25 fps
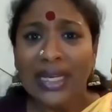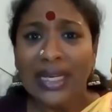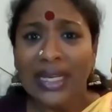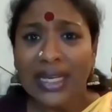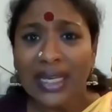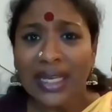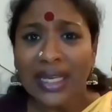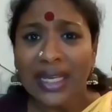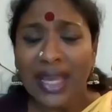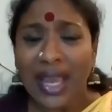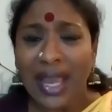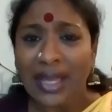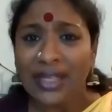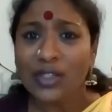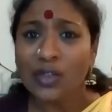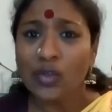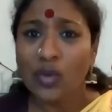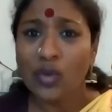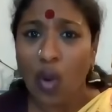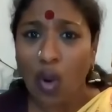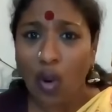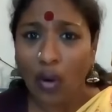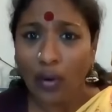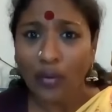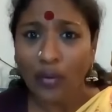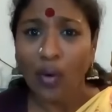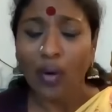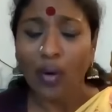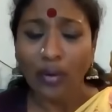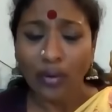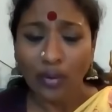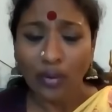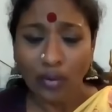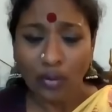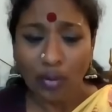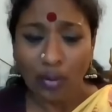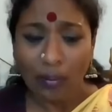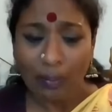He has gone
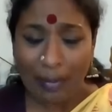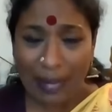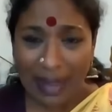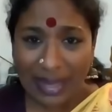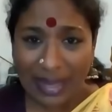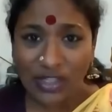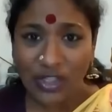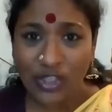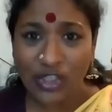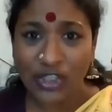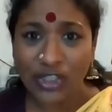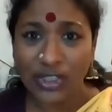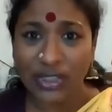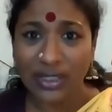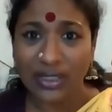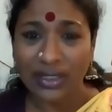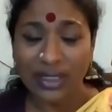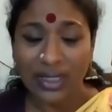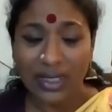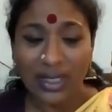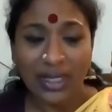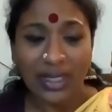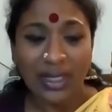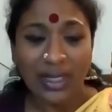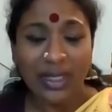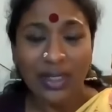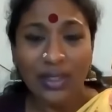on to mention